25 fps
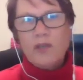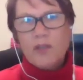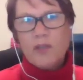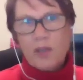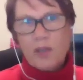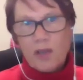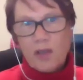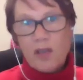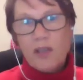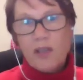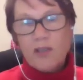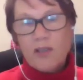
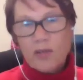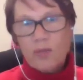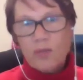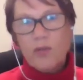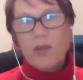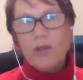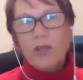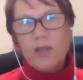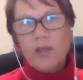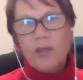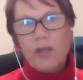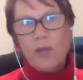is
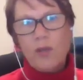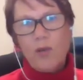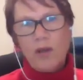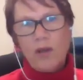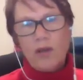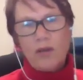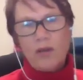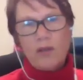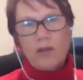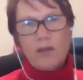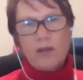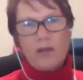really one
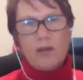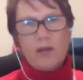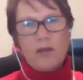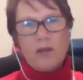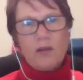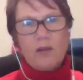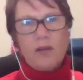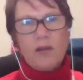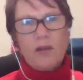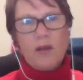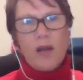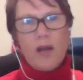of the
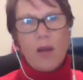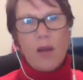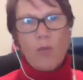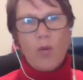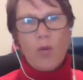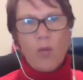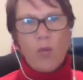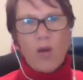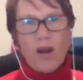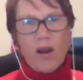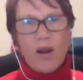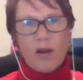number
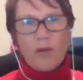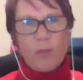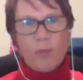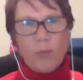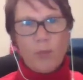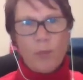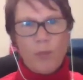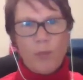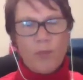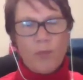one